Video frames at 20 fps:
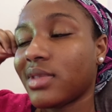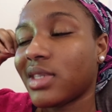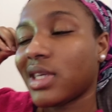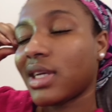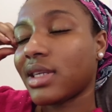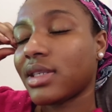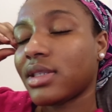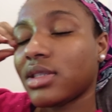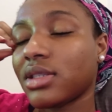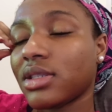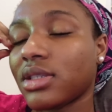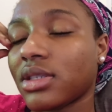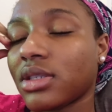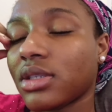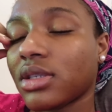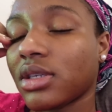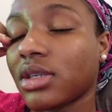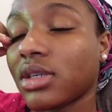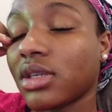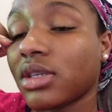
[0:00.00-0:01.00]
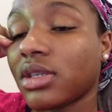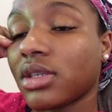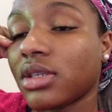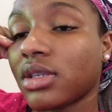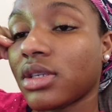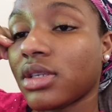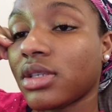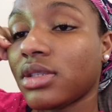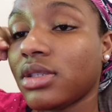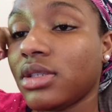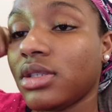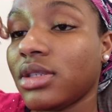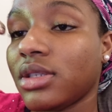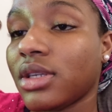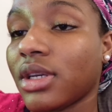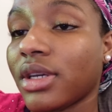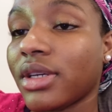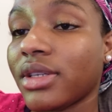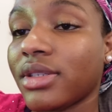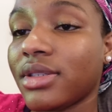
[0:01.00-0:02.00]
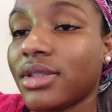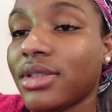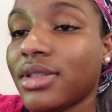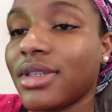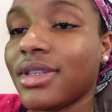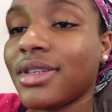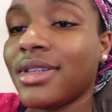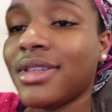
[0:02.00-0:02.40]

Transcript: And I need this.